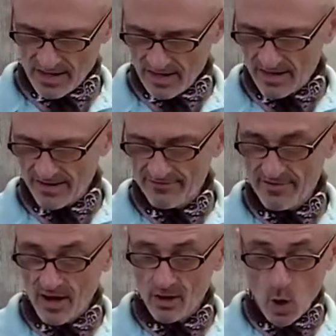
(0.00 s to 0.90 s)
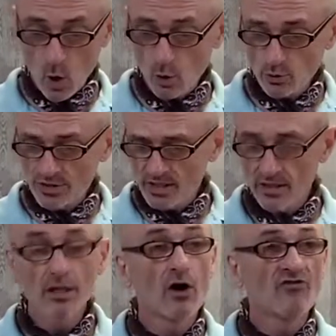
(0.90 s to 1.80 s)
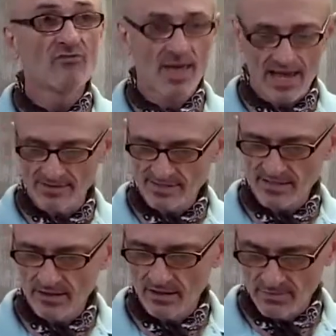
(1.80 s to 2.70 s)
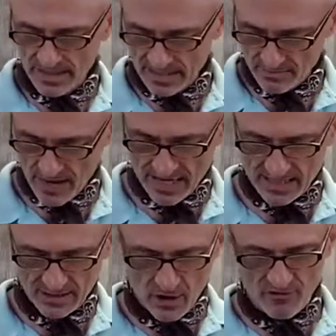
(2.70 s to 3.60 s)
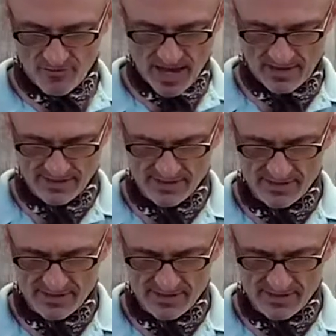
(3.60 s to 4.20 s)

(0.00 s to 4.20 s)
of old loaf pans, the little mini baking loaf pans,